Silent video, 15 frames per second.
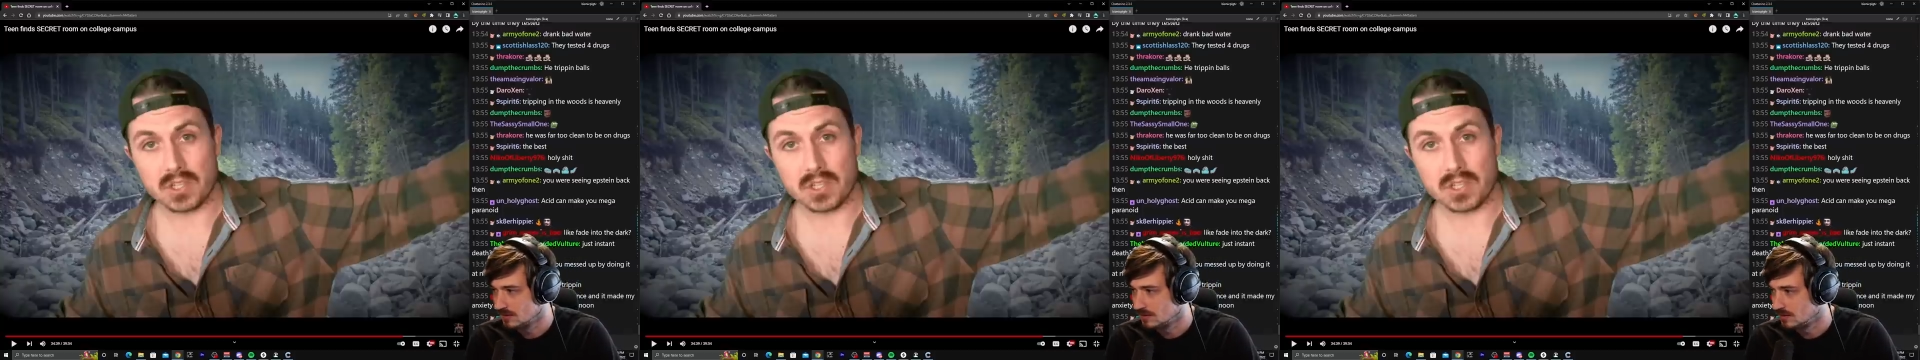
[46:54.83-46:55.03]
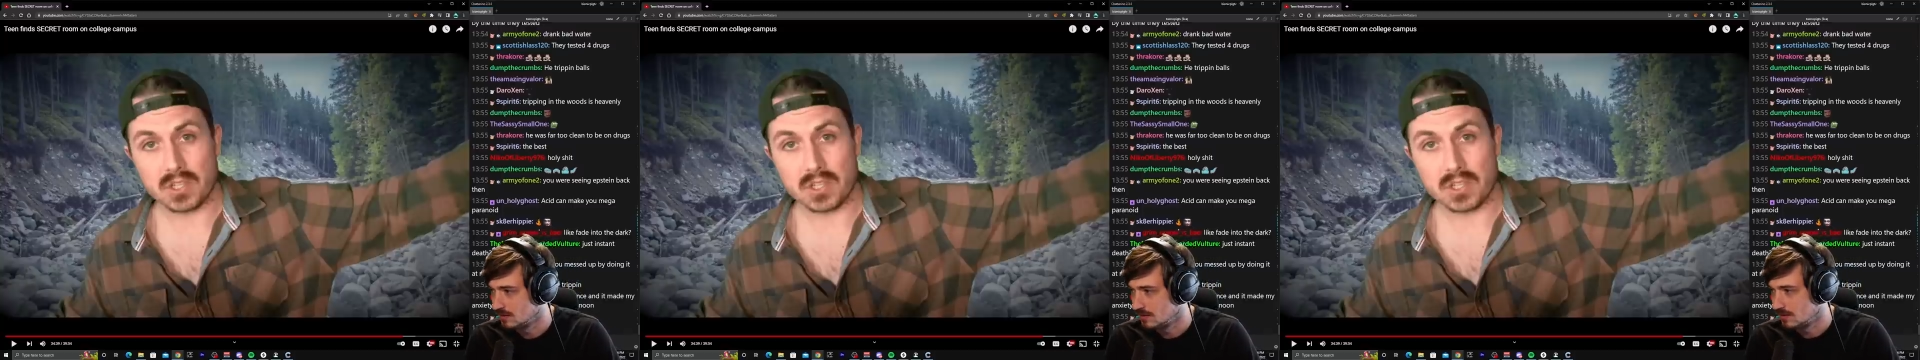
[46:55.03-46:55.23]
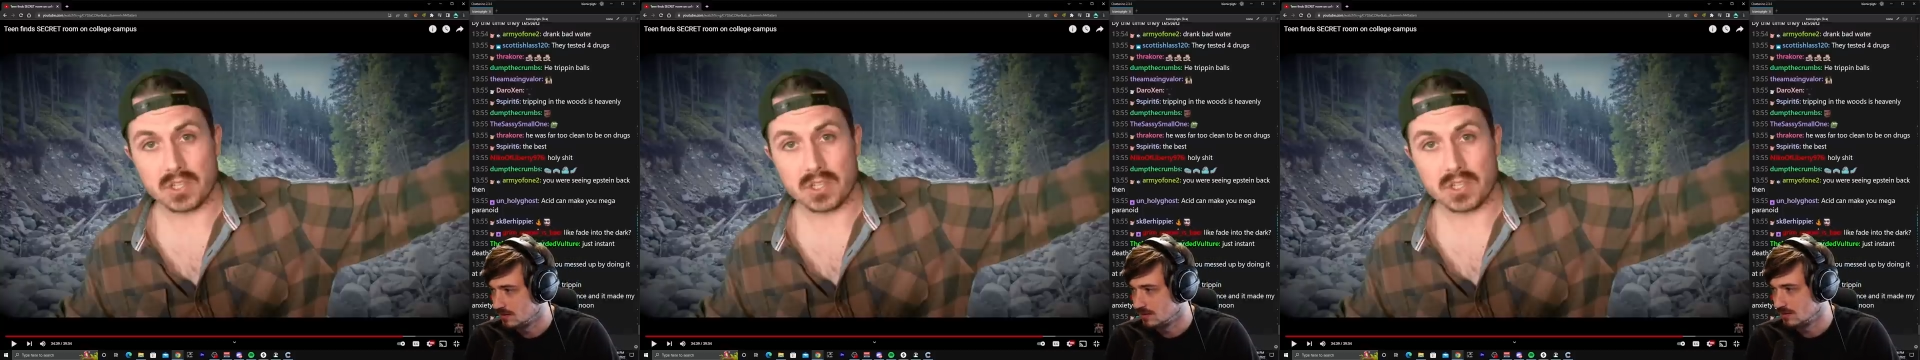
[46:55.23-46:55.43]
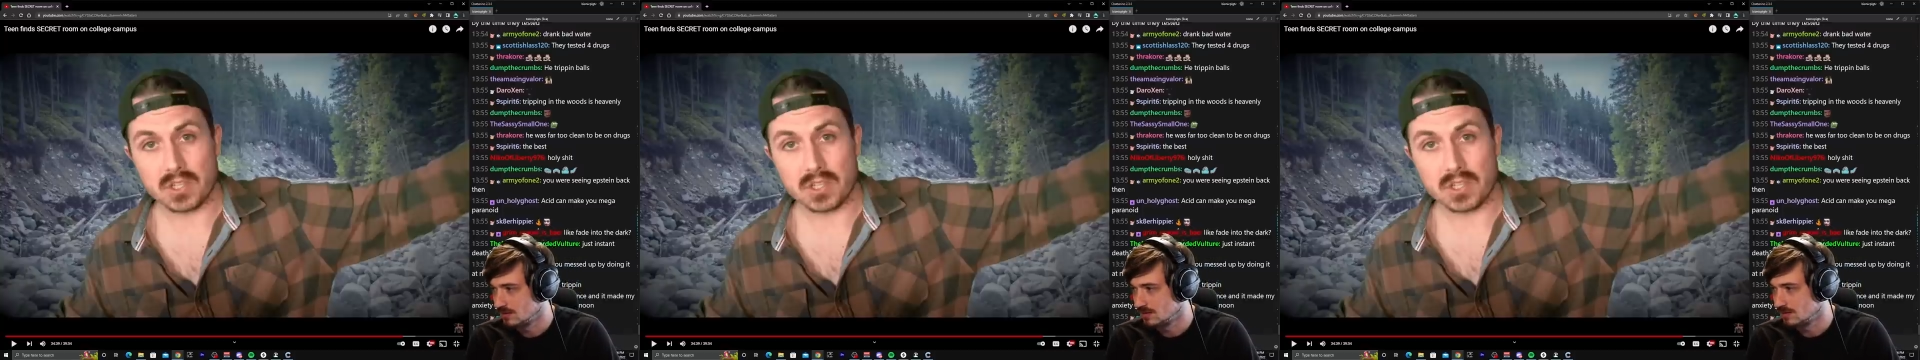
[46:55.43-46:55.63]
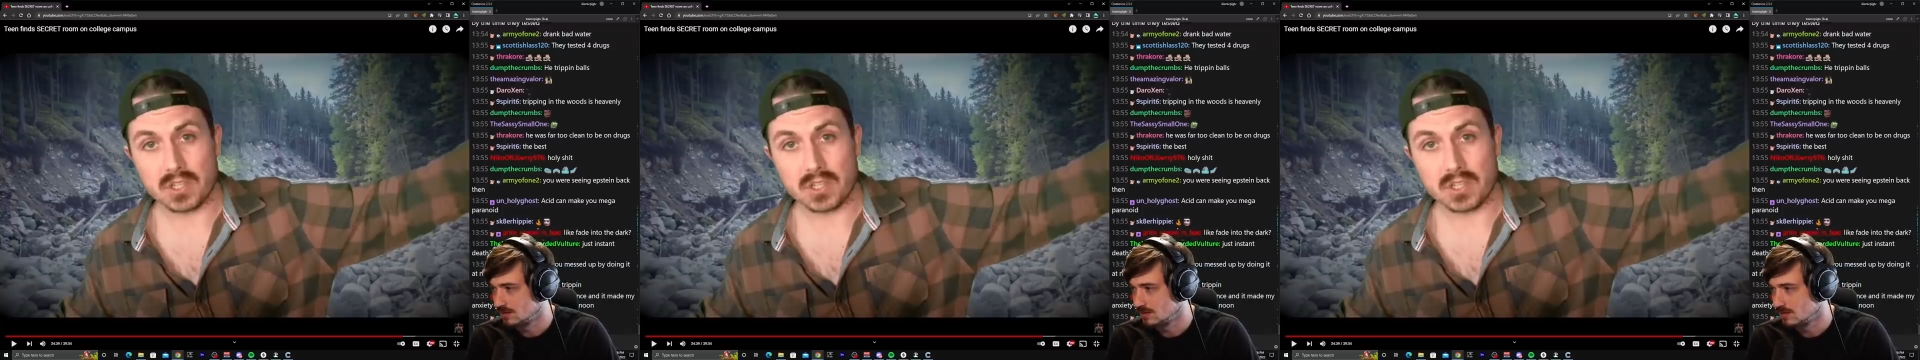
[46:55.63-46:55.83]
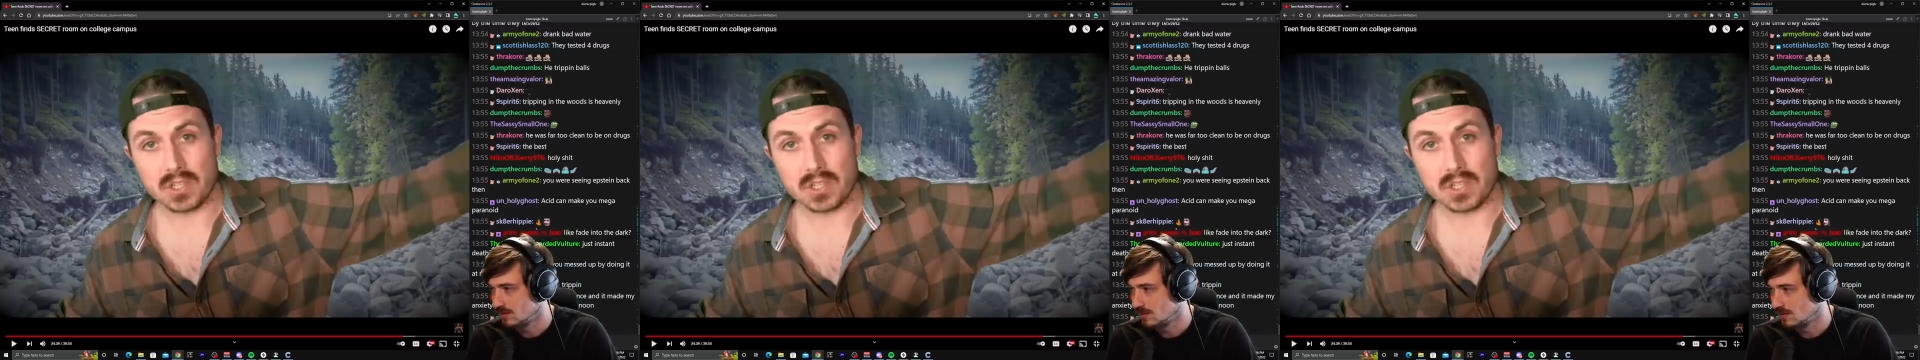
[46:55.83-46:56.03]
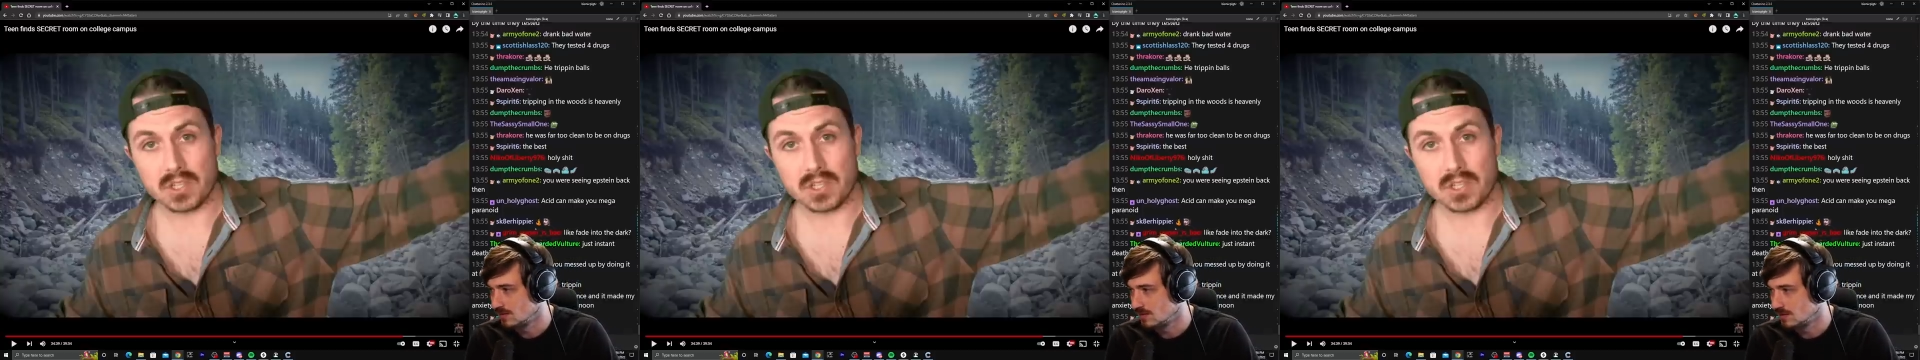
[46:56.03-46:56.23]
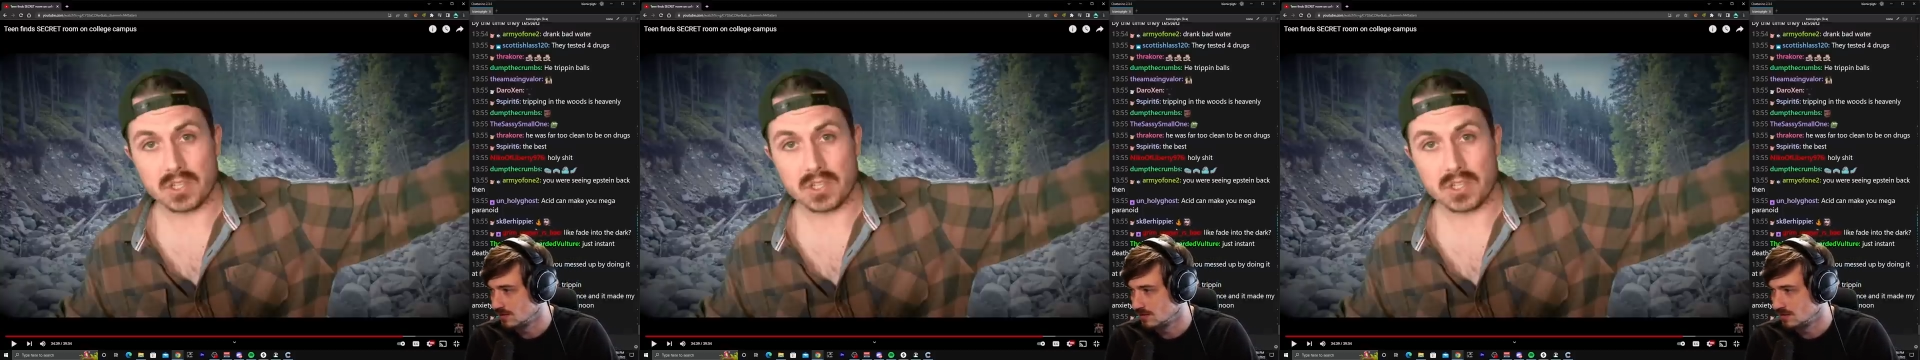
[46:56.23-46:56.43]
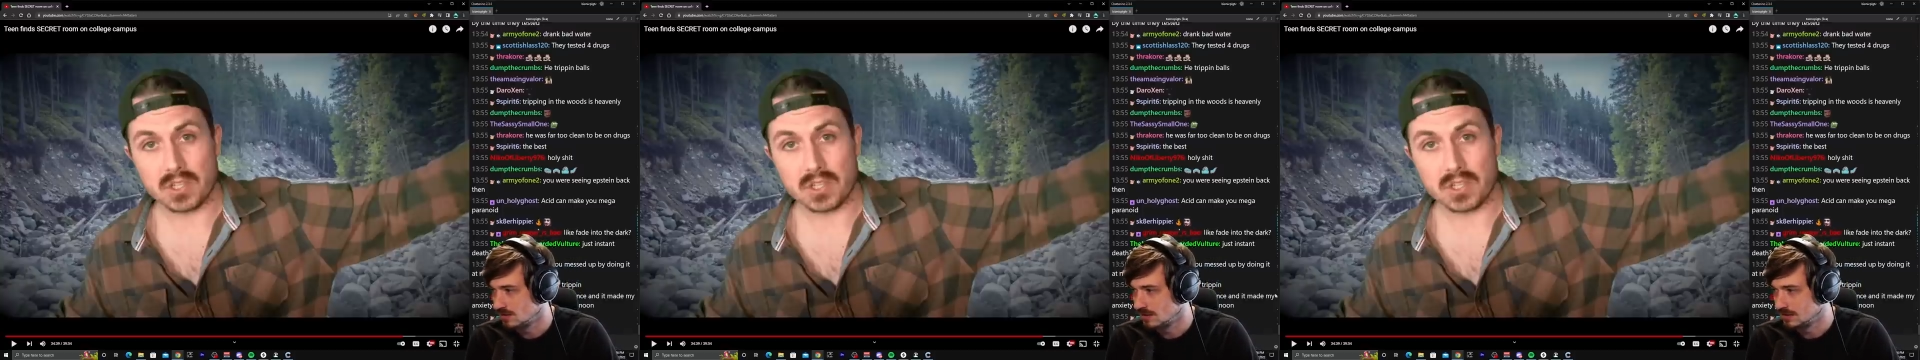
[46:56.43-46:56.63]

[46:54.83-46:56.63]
No one is speaking in this clip.